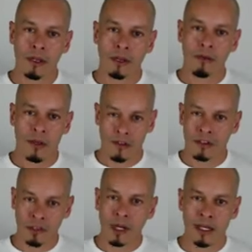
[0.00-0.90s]
because
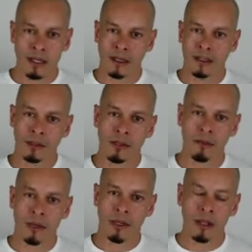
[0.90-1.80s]
it's training. It shouldn't
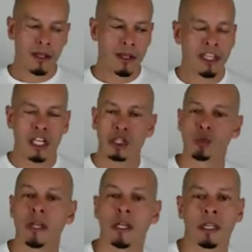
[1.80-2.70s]
be. The
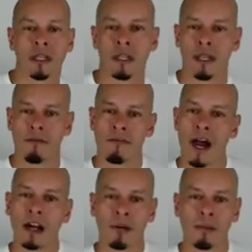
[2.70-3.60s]
adrenaline, the
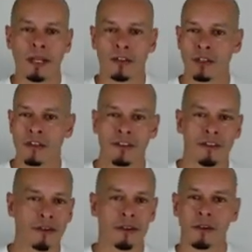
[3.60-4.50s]
environment,
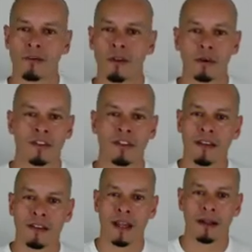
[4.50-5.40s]
just all of those
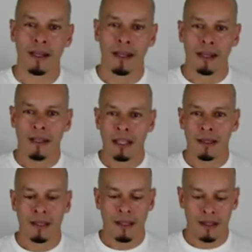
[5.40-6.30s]
things that
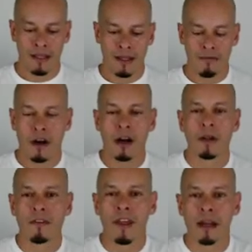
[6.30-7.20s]
the
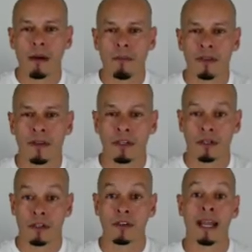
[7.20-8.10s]
environment of that competition
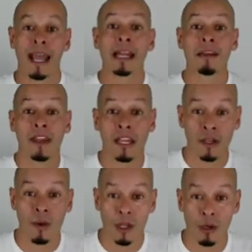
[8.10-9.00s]
is going to elevate
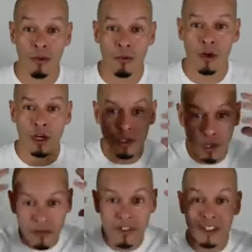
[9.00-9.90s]
you a little bit more. Your
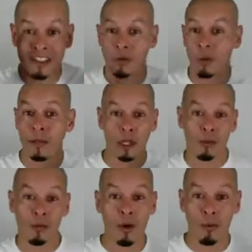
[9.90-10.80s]
nervous system will be a
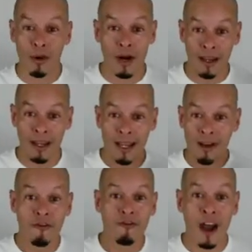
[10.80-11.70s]
little more like
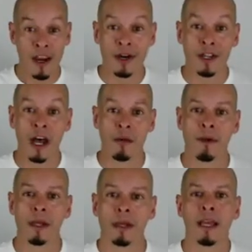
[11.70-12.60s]
fired up
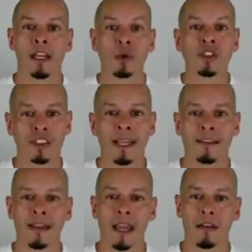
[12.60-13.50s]
and you'll stay
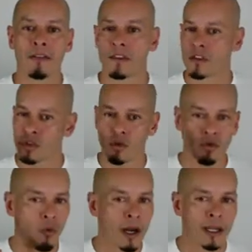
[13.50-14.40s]
safe. This is just
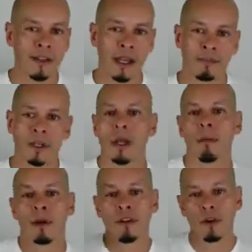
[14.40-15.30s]
one attempt.
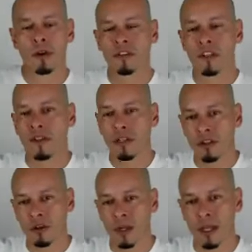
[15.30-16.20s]
But if you're consistently
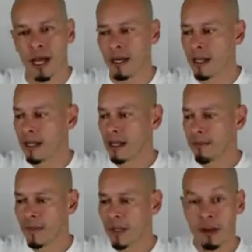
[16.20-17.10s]
doing that
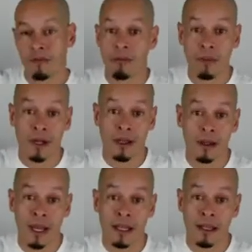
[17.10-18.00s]
every month
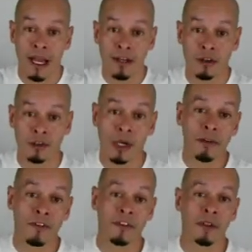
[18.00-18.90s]
at your training
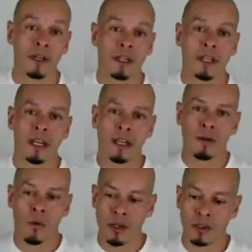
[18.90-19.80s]
facility, then
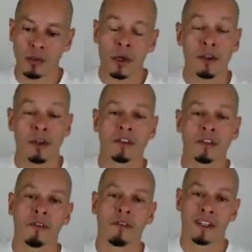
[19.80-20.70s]
what you're doing to
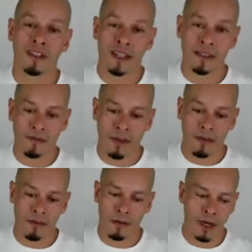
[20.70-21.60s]
yourself is a
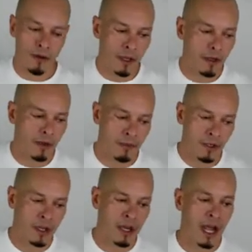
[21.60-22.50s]
disfavor, right? But
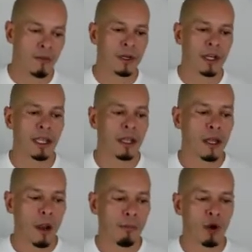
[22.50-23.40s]
you're not really
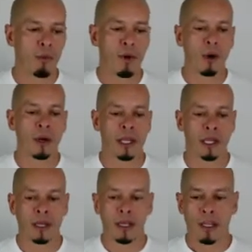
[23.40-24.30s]

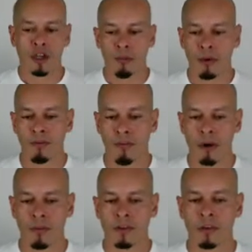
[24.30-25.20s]
promoting your
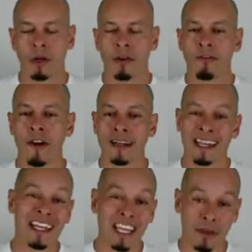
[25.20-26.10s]
performance. You're in fact
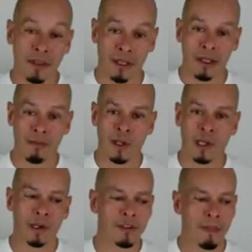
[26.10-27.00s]
inhibiting it,
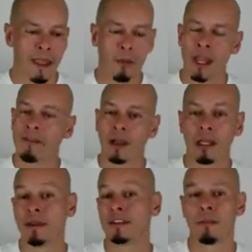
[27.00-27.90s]
because we have a
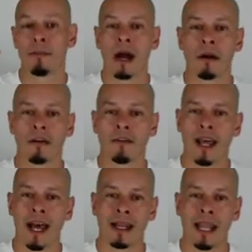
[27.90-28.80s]
limited amount of
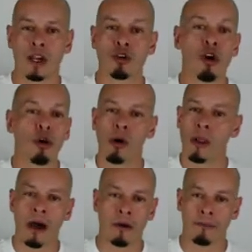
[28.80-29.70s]
that like go all
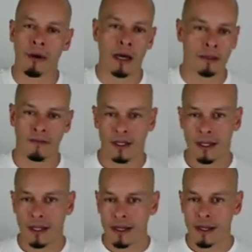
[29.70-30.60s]
out bottle.
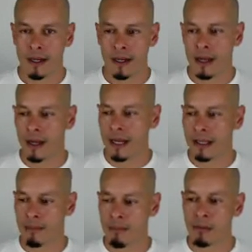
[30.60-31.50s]
And I
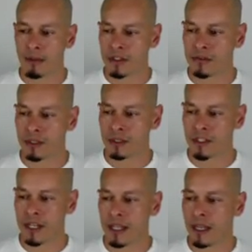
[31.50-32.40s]
think people need to
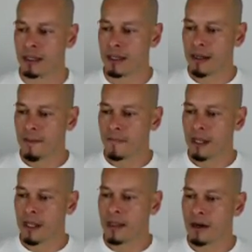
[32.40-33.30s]
understand that.
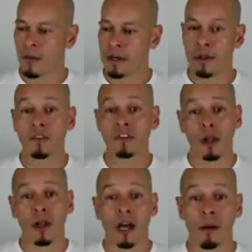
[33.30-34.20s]
And then when you use it
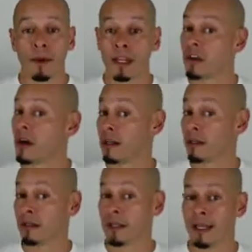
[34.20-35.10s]
all up, it's gone.
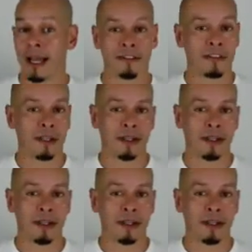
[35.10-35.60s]
And that's it.